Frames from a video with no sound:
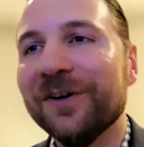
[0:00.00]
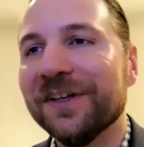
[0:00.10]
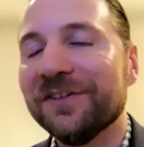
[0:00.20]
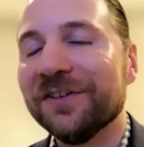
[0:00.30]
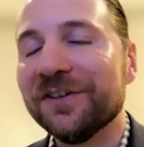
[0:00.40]
it's a
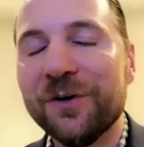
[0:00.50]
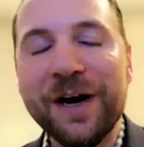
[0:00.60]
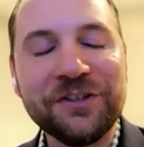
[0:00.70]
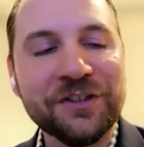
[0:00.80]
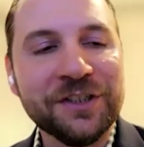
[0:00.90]
good
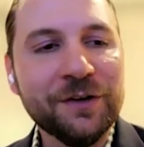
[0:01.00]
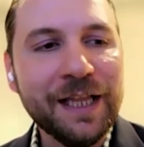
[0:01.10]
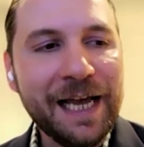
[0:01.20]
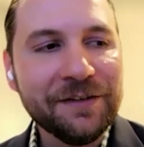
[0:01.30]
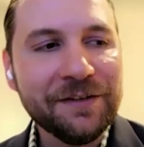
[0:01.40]
question. You know,
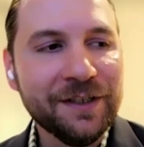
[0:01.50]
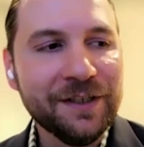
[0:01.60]
Elastic,